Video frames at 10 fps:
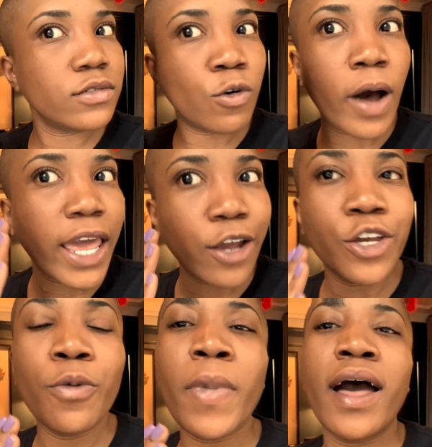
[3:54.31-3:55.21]
Quiet
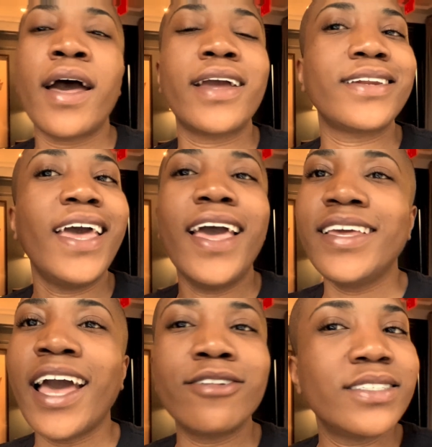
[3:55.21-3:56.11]
your mind,
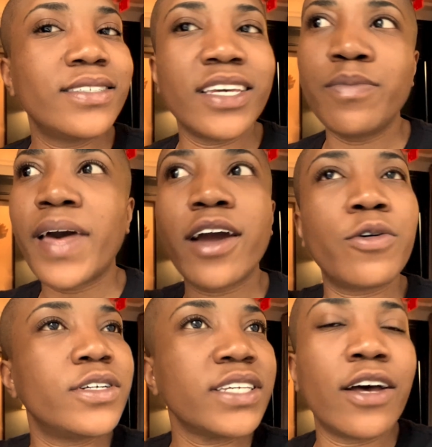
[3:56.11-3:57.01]
count to 10
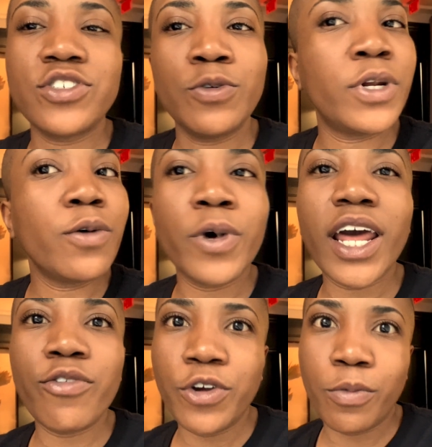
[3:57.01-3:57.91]
backwards,
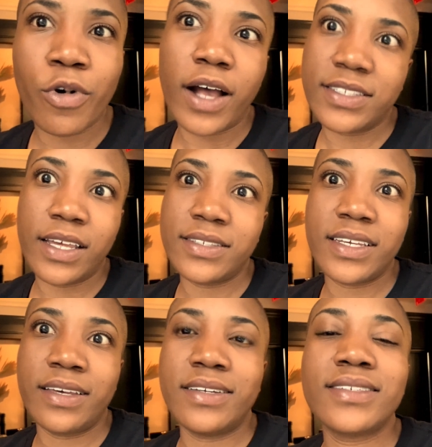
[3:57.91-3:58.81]
whatever your process
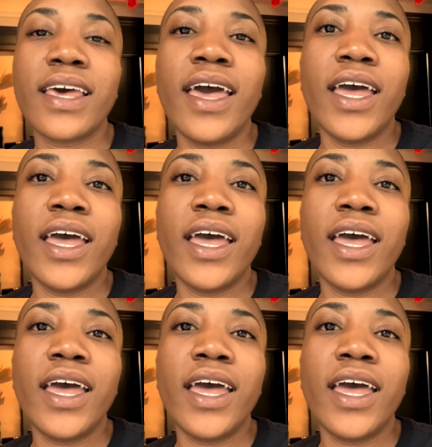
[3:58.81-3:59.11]
is.